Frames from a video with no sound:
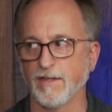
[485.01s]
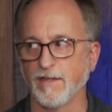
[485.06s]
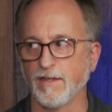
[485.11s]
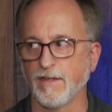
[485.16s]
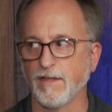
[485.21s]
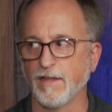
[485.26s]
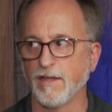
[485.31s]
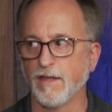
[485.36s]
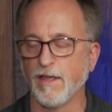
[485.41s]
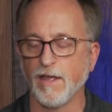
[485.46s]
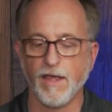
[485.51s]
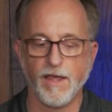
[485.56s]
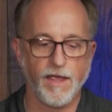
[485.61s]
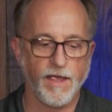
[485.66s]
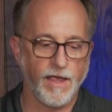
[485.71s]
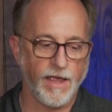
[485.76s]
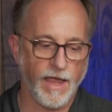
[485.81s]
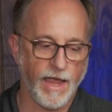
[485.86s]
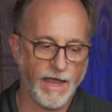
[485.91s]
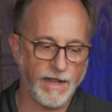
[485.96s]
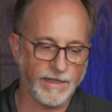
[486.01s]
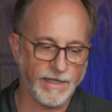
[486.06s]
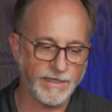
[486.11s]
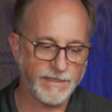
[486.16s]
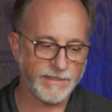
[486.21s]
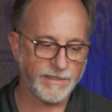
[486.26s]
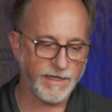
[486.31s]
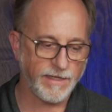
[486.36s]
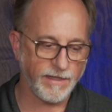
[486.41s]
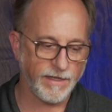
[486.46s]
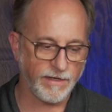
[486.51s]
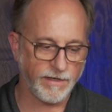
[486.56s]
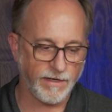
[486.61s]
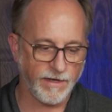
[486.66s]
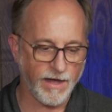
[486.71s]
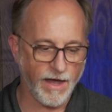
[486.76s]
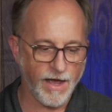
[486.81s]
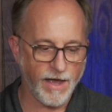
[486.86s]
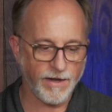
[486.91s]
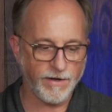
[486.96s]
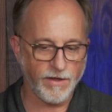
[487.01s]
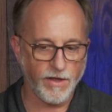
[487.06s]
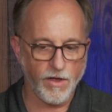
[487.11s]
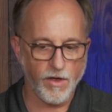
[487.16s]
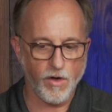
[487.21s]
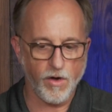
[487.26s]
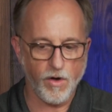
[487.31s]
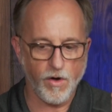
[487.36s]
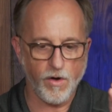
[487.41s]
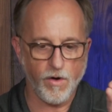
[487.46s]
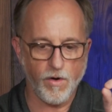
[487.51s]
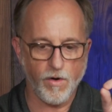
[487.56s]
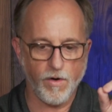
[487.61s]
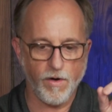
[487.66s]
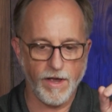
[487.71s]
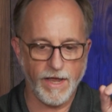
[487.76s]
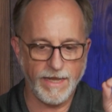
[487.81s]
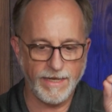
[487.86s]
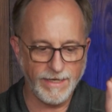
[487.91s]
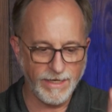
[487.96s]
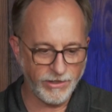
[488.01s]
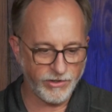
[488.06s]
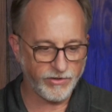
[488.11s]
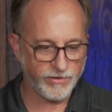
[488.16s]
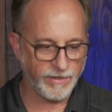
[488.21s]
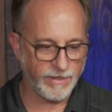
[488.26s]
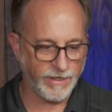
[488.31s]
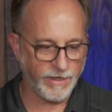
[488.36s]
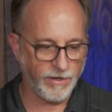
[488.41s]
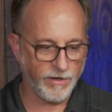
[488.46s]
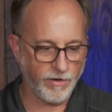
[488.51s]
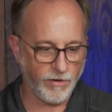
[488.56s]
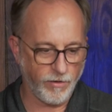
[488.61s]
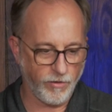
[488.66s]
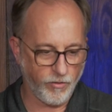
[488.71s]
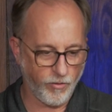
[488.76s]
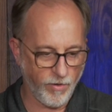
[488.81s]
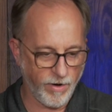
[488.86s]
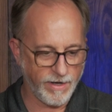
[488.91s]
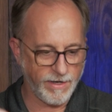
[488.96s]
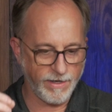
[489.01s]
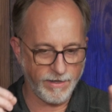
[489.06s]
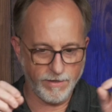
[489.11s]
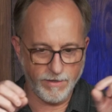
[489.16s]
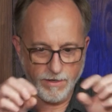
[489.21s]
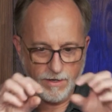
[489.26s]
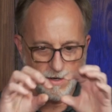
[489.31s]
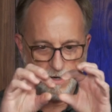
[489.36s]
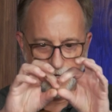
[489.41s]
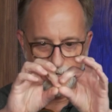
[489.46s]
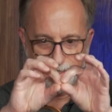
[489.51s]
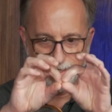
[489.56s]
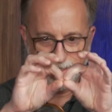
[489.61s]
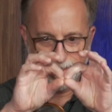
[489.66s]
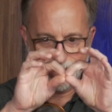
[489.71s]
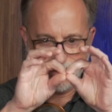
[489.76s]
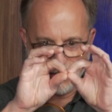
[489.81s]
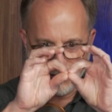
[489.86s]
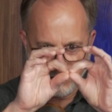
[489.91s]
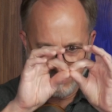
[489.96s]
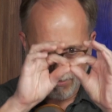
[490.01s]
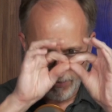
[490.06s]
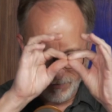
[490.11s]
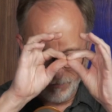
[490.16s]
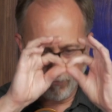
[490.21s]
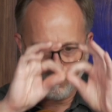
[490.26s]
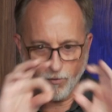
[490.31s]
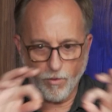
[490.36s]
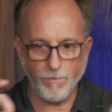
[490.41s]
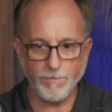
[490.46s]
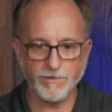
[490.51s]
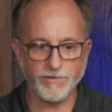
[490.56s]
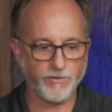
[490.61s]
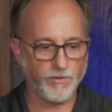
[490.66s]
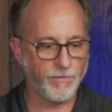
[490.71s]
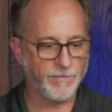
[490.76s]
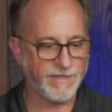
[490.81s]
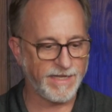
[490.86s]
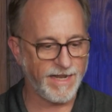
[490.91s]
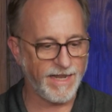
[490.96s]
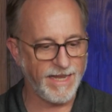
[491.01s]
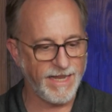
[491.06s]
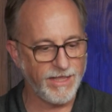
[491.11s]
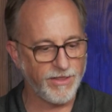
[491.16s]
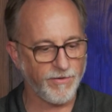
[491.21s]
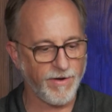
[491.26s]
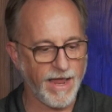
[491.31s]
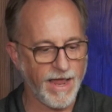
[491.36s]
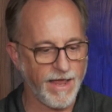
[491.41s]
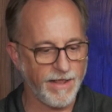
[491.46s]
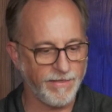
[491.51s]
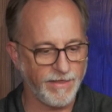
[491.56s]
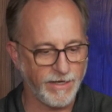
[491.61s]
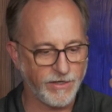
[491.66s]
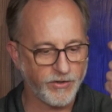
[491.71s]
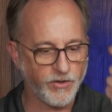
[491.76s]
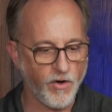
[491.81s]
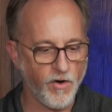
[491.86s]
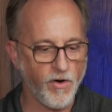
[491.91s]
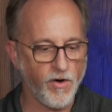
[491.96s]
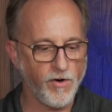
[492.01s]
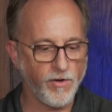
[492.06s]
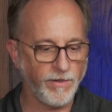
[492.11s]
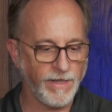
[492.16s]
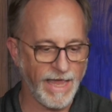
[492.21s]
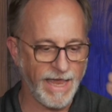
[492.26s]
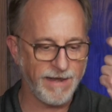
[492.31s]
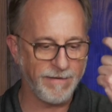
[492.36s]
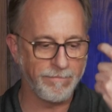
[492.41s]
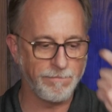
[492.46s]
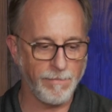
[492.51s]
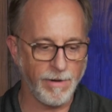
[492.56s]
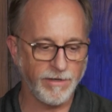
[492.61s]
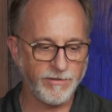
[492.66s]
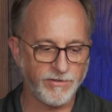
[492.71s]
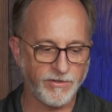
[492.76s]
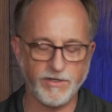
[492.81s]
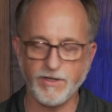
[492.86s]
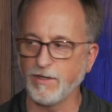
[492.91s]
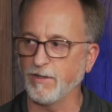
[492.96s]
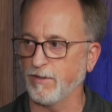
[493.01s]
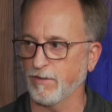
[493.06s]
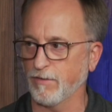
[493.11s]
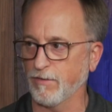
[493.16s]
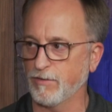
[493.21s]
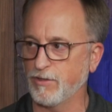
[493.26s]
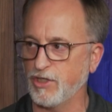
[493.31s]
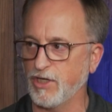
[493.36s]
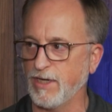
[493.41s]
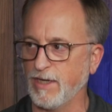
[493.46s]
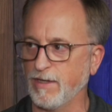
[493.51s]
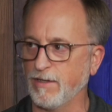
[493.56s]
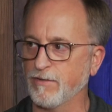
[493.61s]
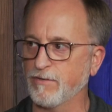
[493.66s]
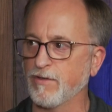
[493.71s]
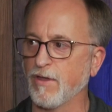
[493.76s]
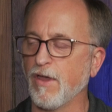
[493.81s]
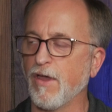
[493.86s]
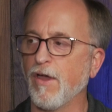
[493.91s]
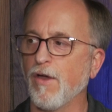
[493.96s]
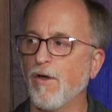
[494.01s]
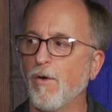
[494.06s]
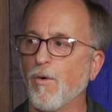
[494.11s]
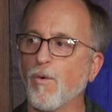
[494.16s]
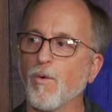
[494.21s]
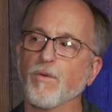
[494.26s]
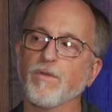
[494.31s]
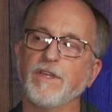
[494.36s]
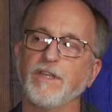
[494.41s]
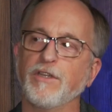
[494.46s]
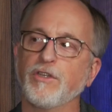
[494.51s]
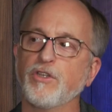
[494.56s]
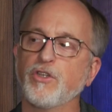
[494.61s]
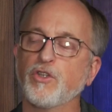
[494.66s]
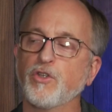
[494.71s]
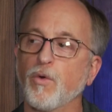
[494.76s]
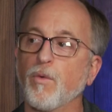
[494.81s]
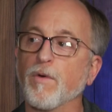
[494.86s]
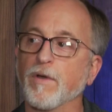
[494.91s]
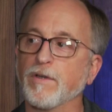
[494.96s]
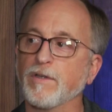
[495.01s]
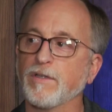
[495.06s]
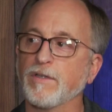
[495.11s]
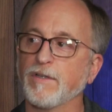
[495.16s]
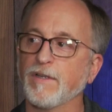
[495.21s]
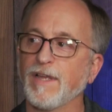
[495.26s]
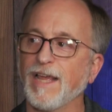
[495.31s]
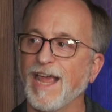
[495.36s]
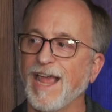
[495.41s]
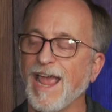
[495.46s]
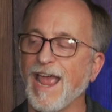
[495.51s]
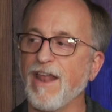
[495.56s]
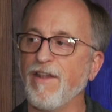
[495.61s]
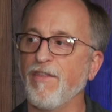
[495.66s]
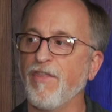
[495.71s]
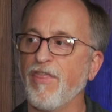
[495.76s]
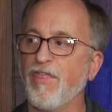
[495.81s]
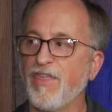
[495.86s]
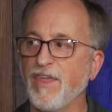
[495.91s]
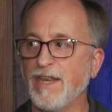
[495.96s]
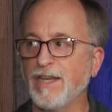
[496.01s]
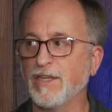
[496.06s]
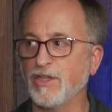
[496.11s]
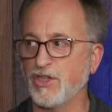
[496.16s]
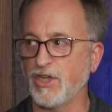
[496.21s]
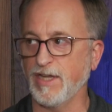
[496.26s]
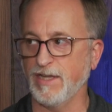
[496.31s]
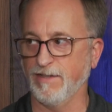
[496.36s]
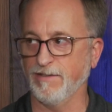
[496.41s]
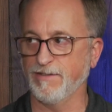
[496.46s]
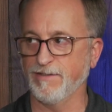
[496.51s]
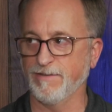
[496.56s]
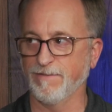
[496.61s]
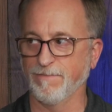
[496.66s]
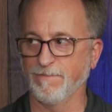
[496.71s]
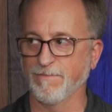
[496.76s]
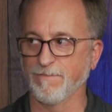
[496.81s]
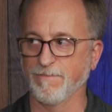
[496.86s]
Yes. And let's say that God initially created chromosomes that either had the tall and muscular genes uh-huh. or the short and thin genes.